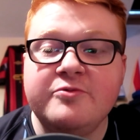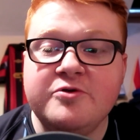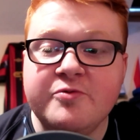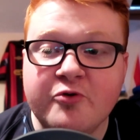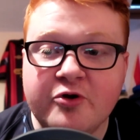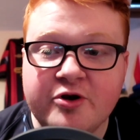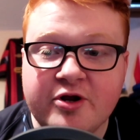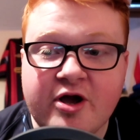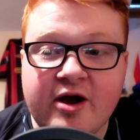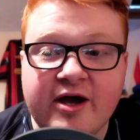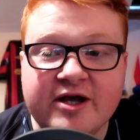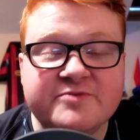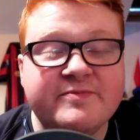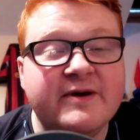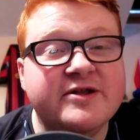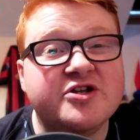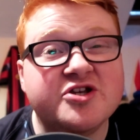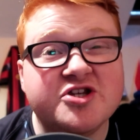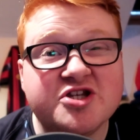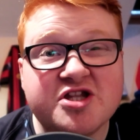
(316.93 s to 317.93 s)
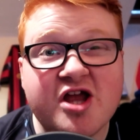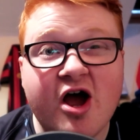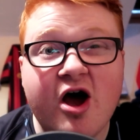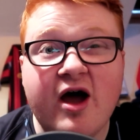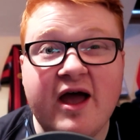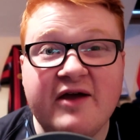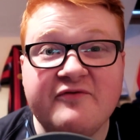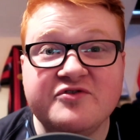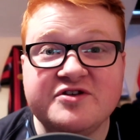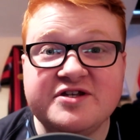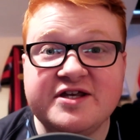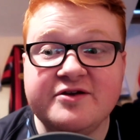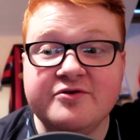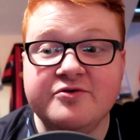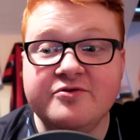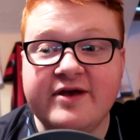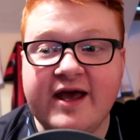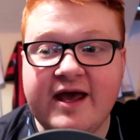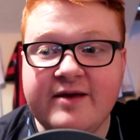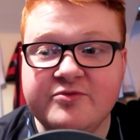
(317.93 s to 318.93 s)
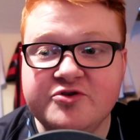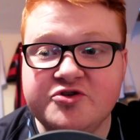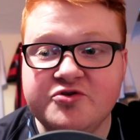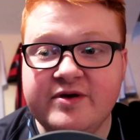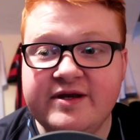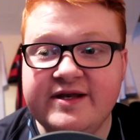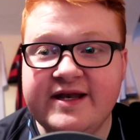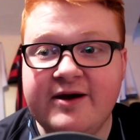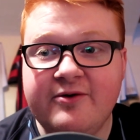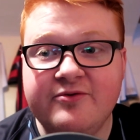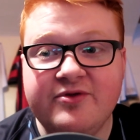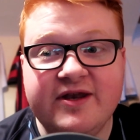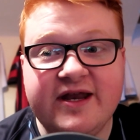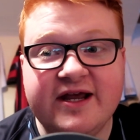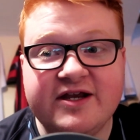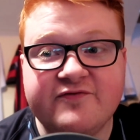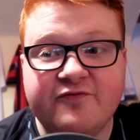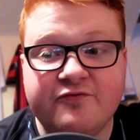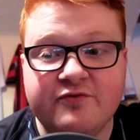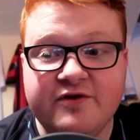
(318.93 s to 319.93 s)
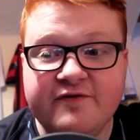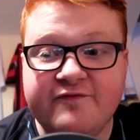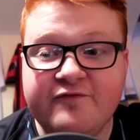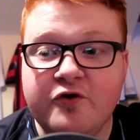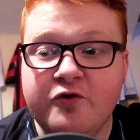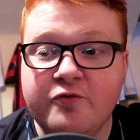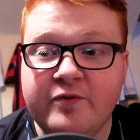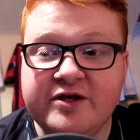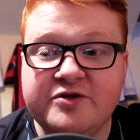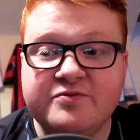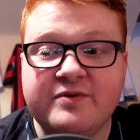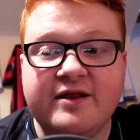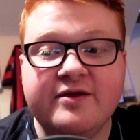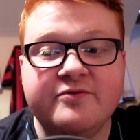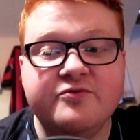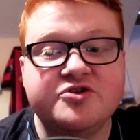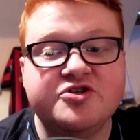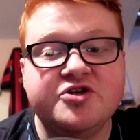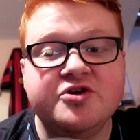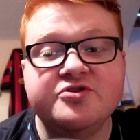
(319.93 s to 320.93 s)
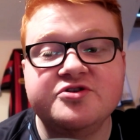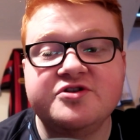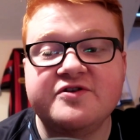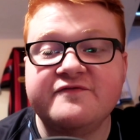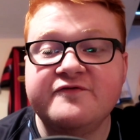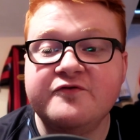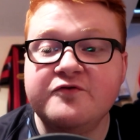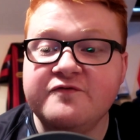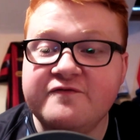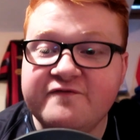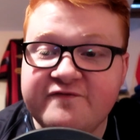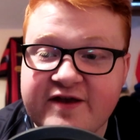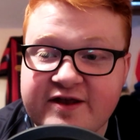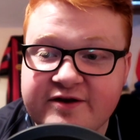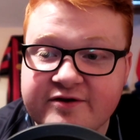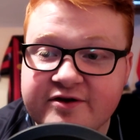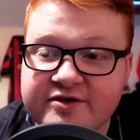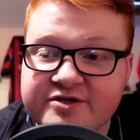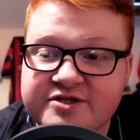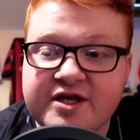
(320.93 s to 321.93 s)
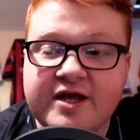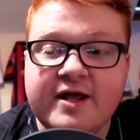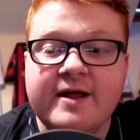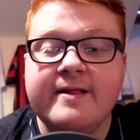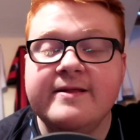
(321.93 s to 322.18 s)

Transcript: De Bruyne can't expect to start every single game between now and the next 3 or 4 weeks while he returns to full fitness.